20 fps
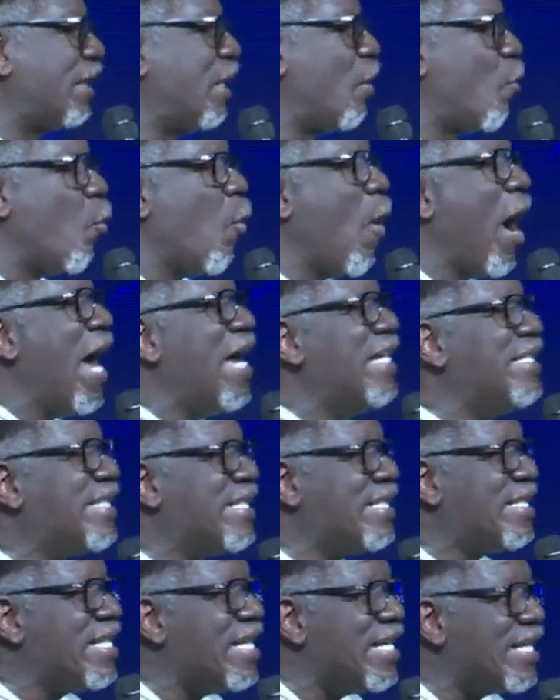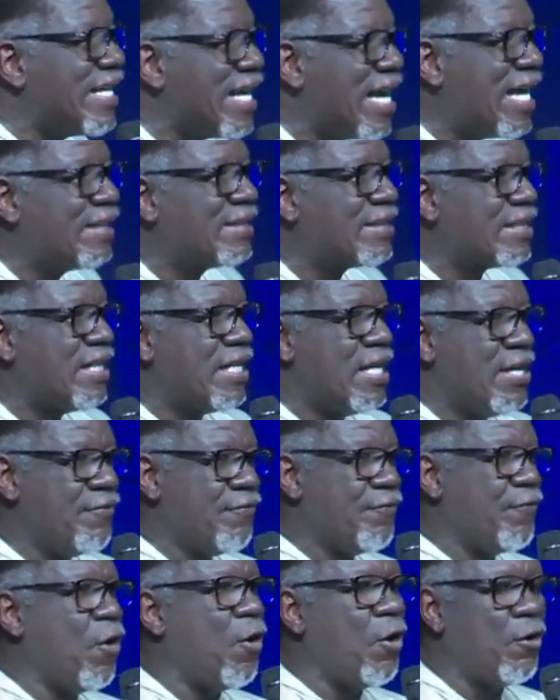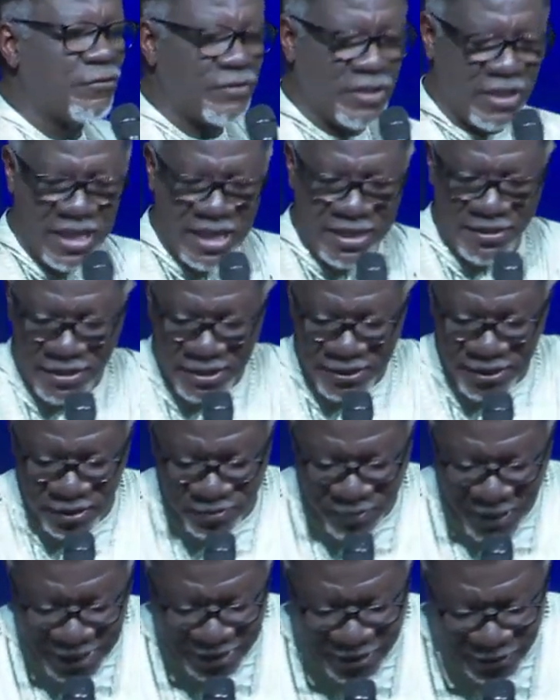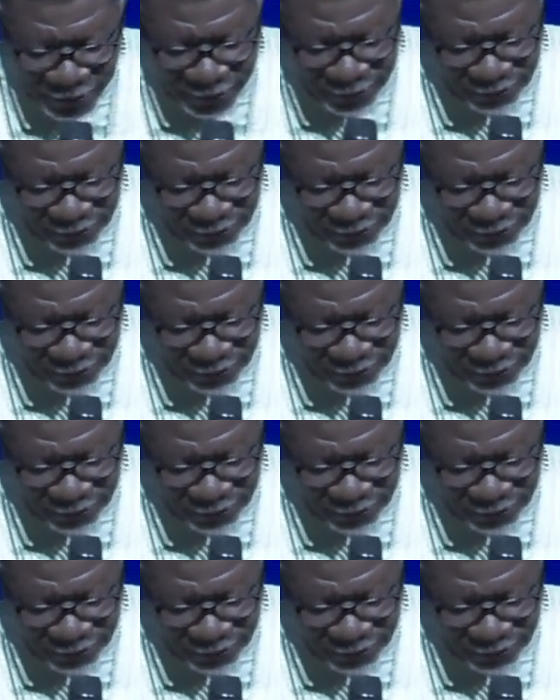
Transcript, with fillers: Why did he get involved in this battle?